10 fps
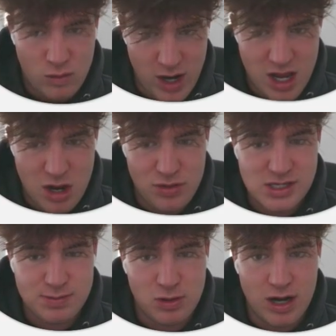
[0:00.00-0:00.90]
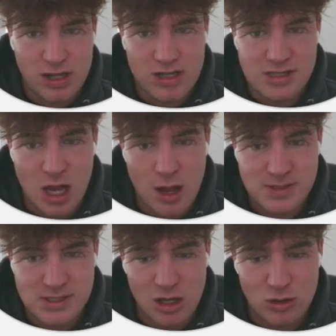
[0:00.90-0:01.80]
Right here, this product is
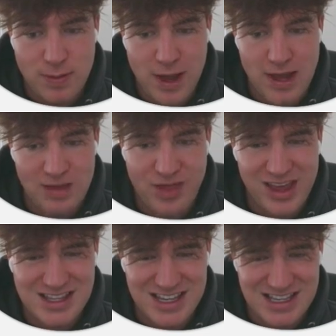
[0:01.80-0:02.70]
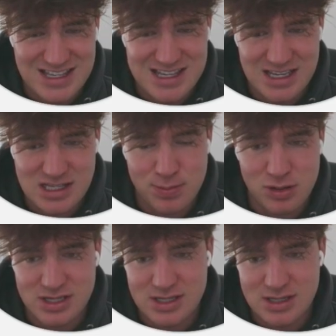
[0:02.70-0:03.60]
upsold by, I think it's like
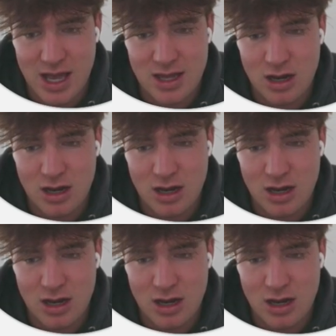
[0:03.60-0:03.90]
60%.